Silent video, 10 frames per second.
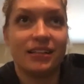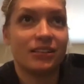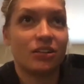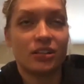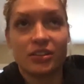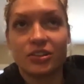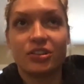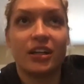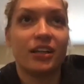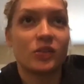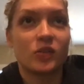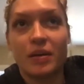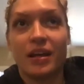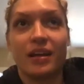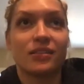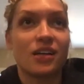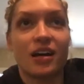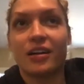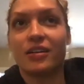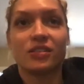and cross country and swimming and
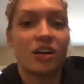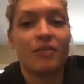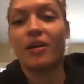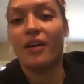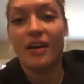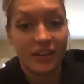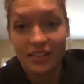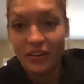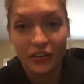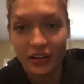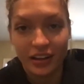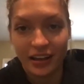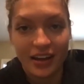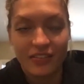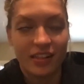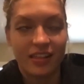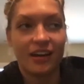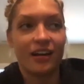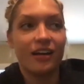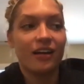soccer, softball, literally like
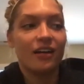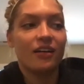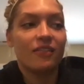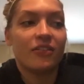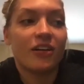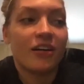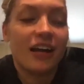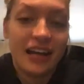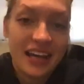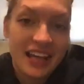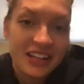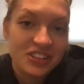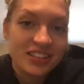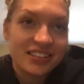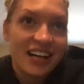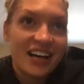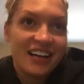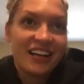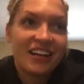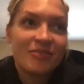everything for like an engine side.
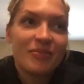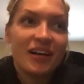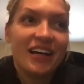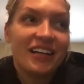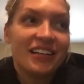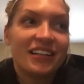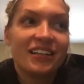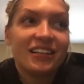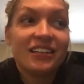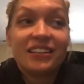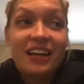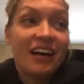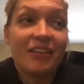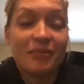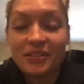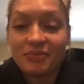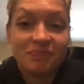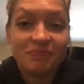But yeah, I mean.